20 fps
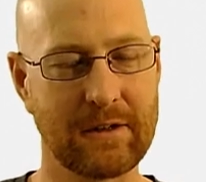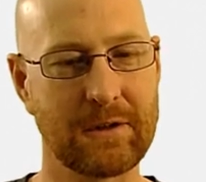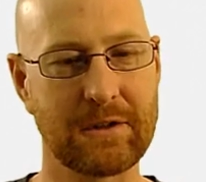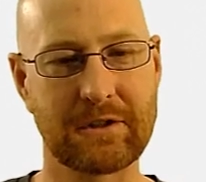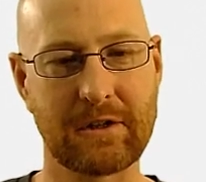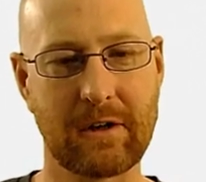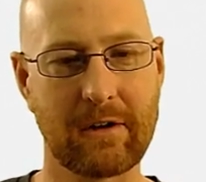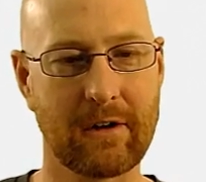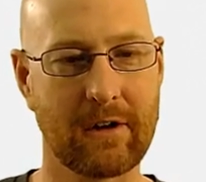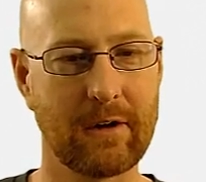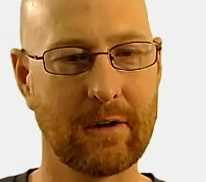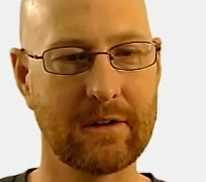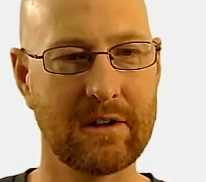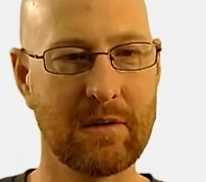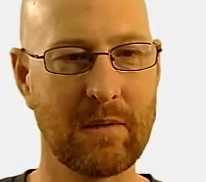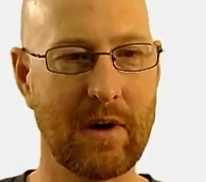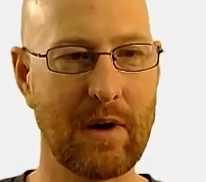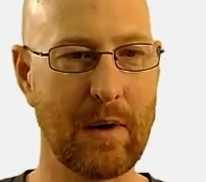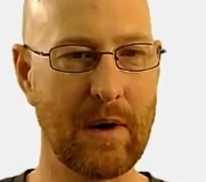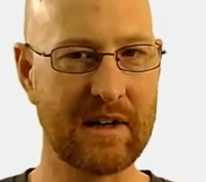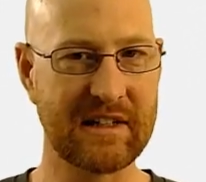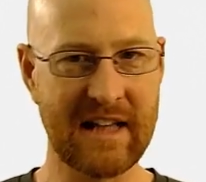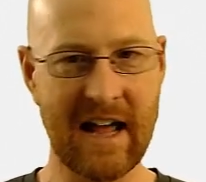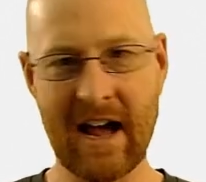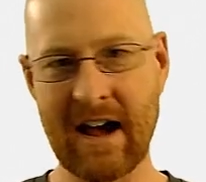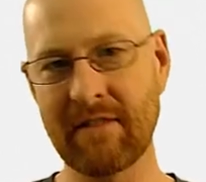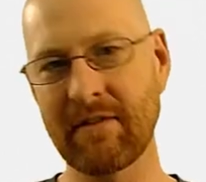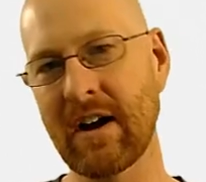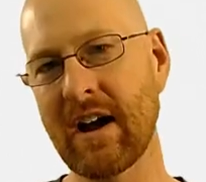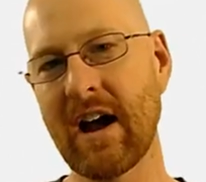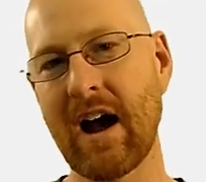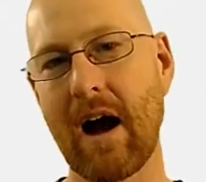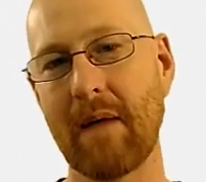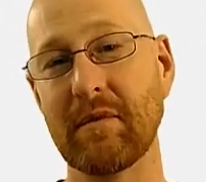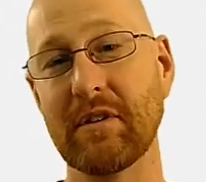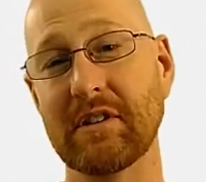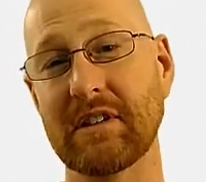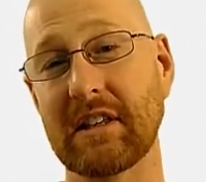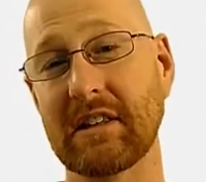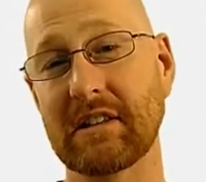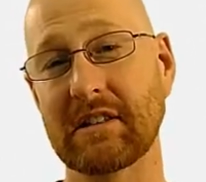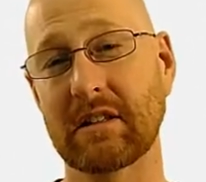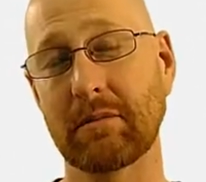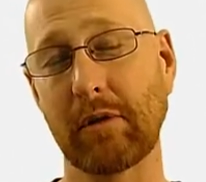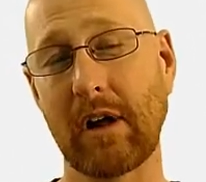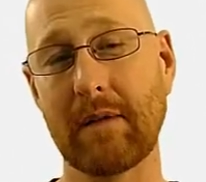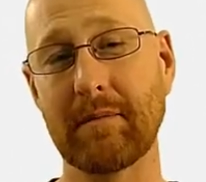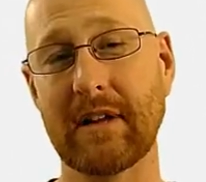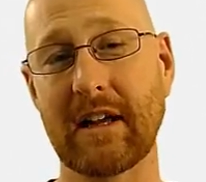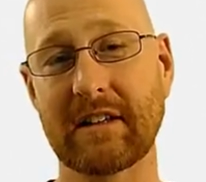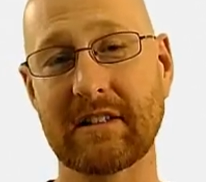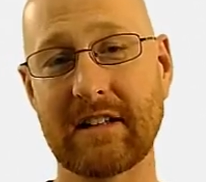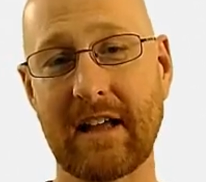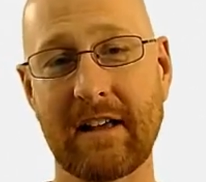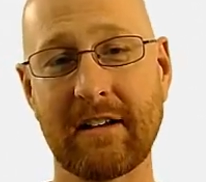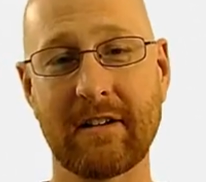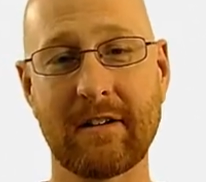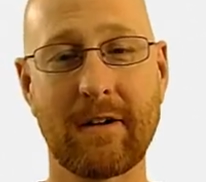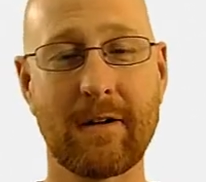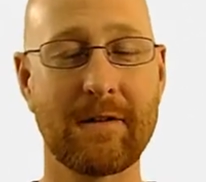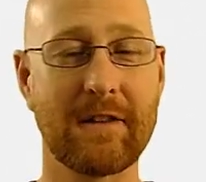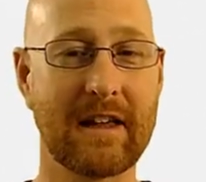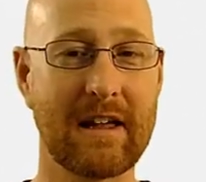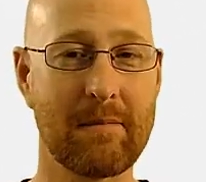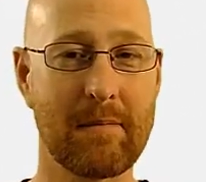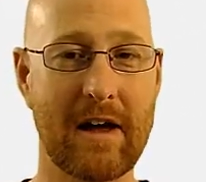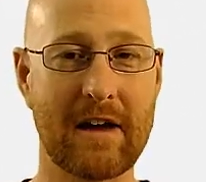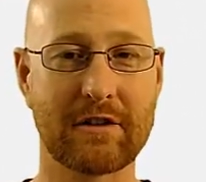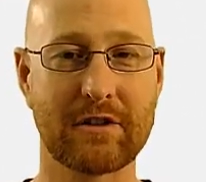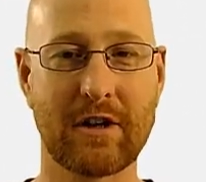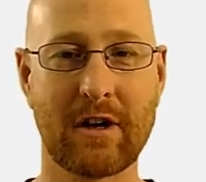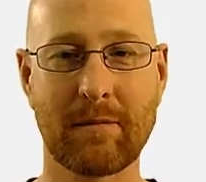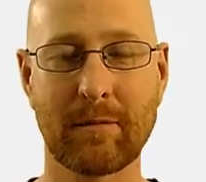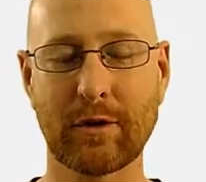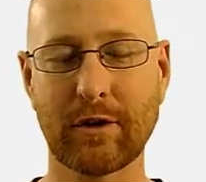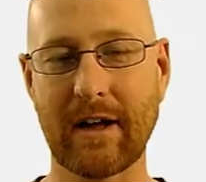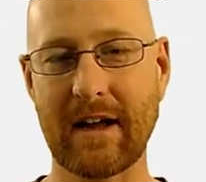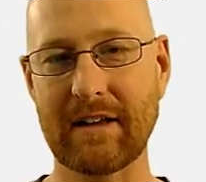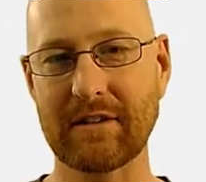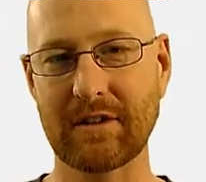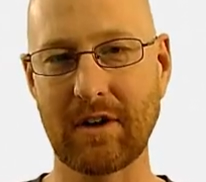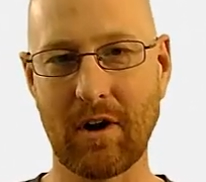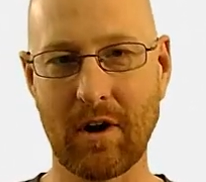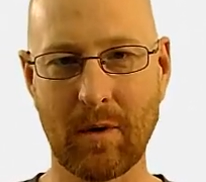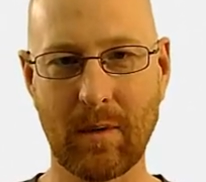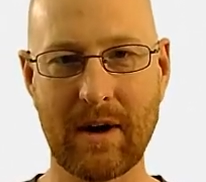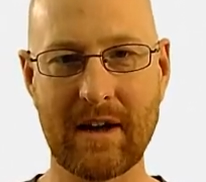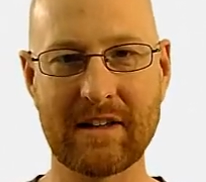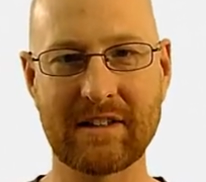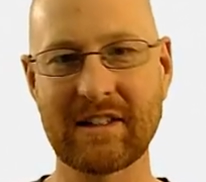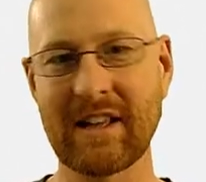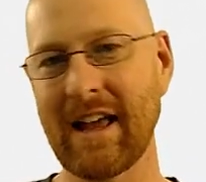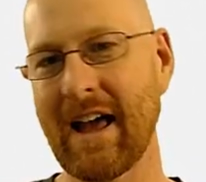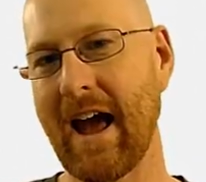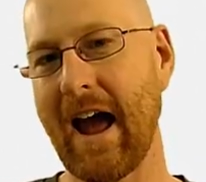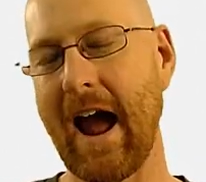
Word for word: Tkinter starter code that we always have. I'm using the Sublime Text Editor and the Git Bash terminal as always.